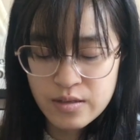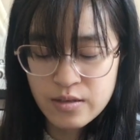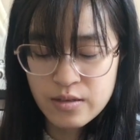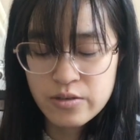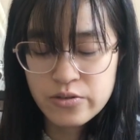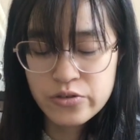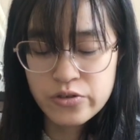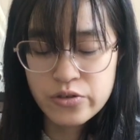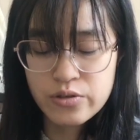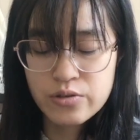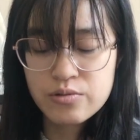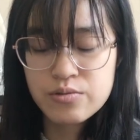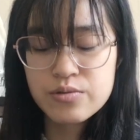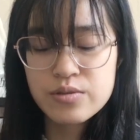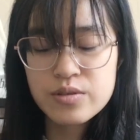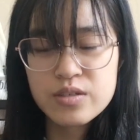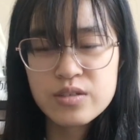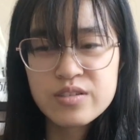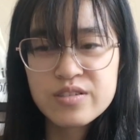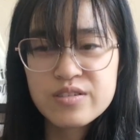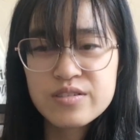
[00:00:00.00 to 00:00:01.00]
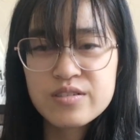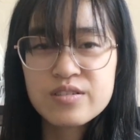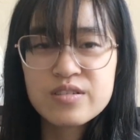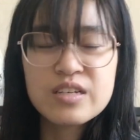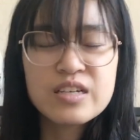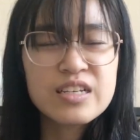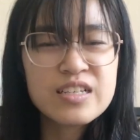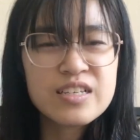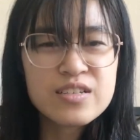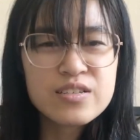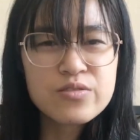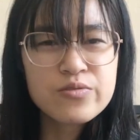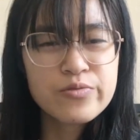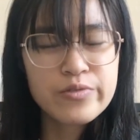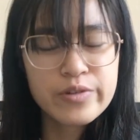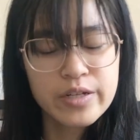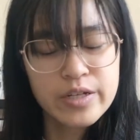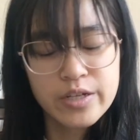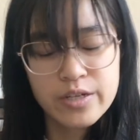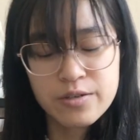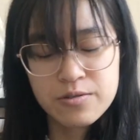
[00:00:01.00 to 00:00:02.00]
So it doesn't
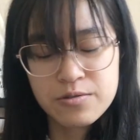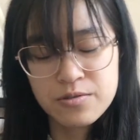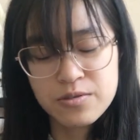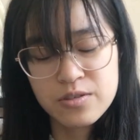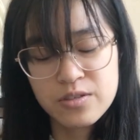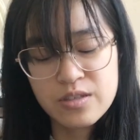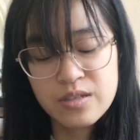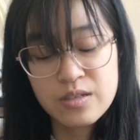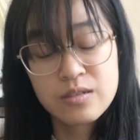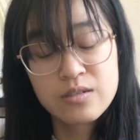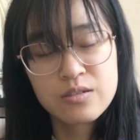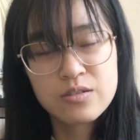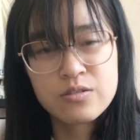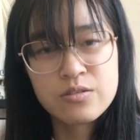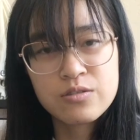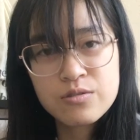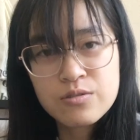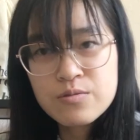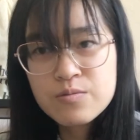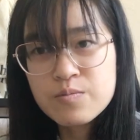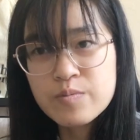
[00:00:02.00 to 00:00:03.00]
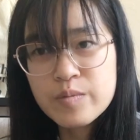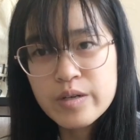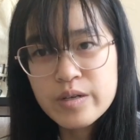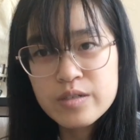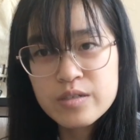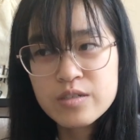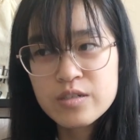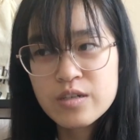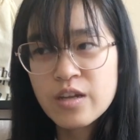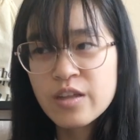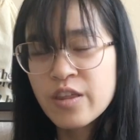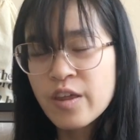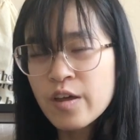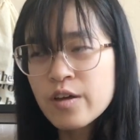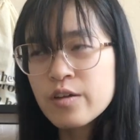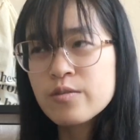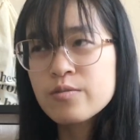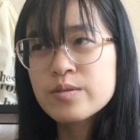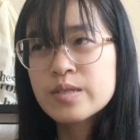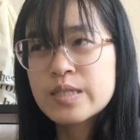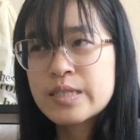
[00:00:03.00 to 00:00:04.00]
really use too much. I thought
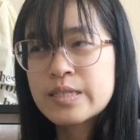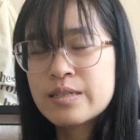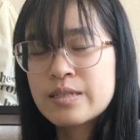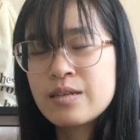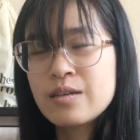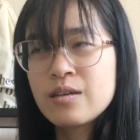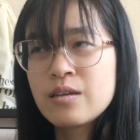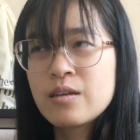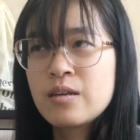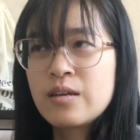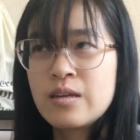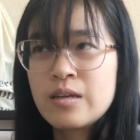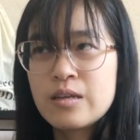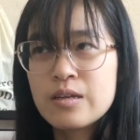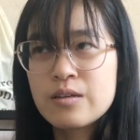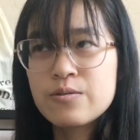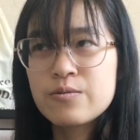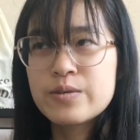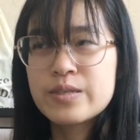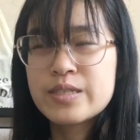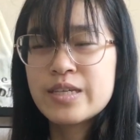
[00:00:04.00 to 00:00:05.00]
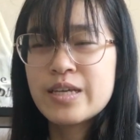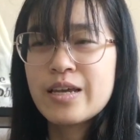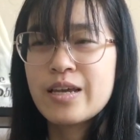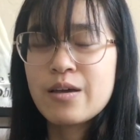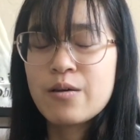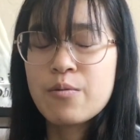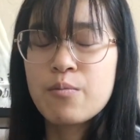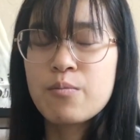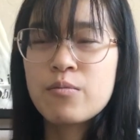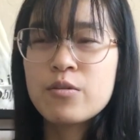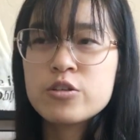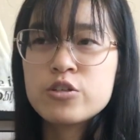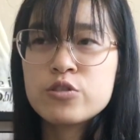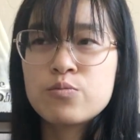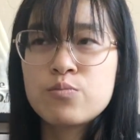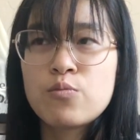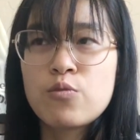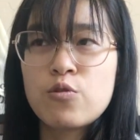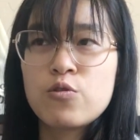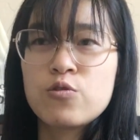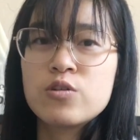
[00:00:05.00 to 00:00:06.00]
it would take much
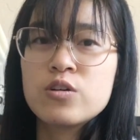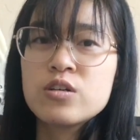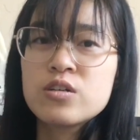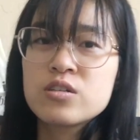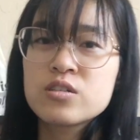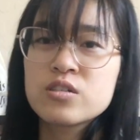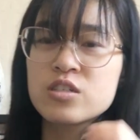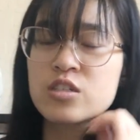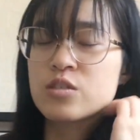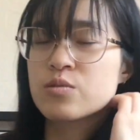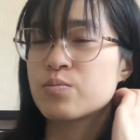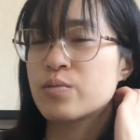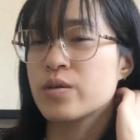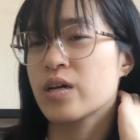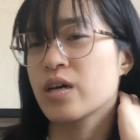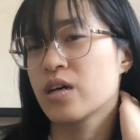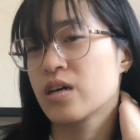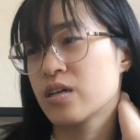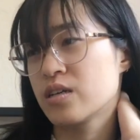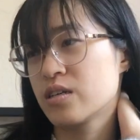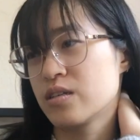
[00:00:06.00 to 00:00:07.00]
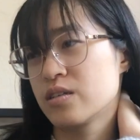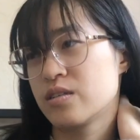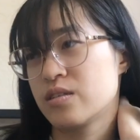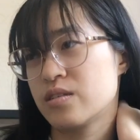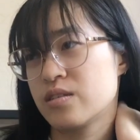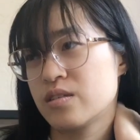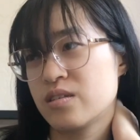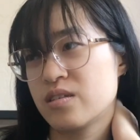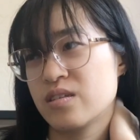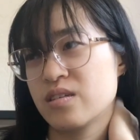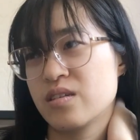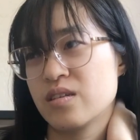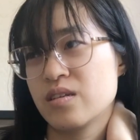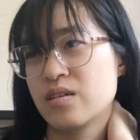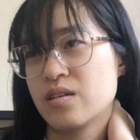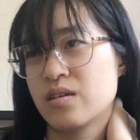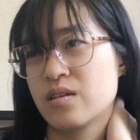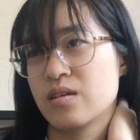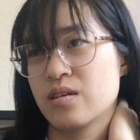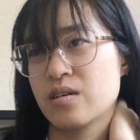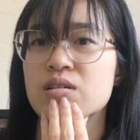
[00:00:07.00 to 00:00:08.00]
more, just because
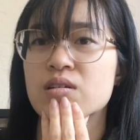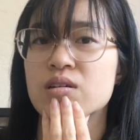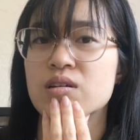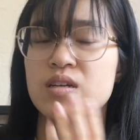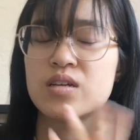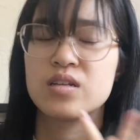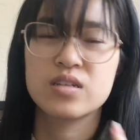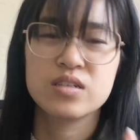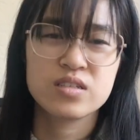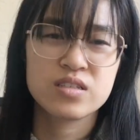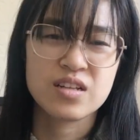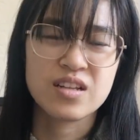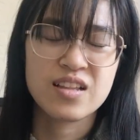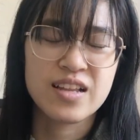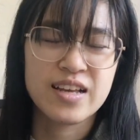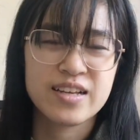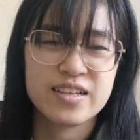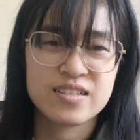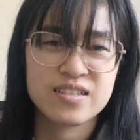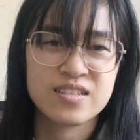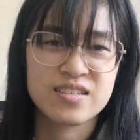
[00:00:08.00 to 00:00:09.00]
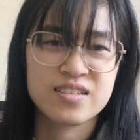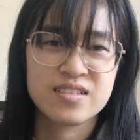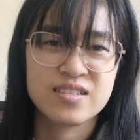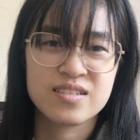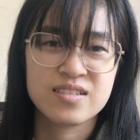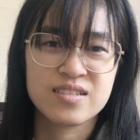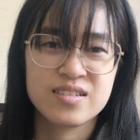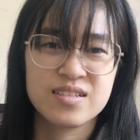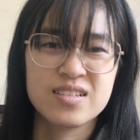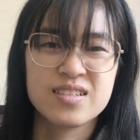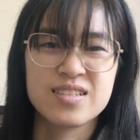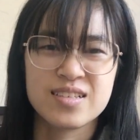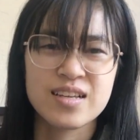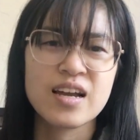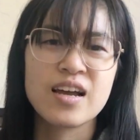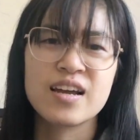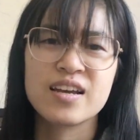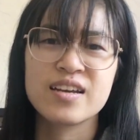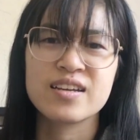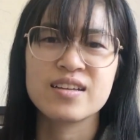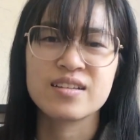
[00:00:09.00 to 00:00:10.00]
it is a lace design.